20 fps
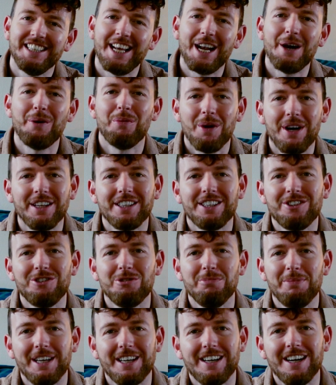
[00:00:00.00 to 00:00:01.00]
that I wanted
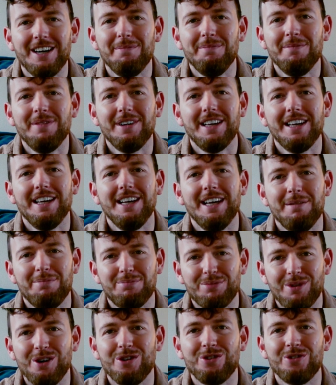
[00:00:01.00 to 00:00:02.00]
to become a
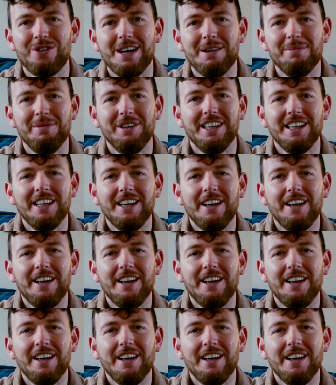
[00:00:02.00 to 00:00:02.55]
programmer.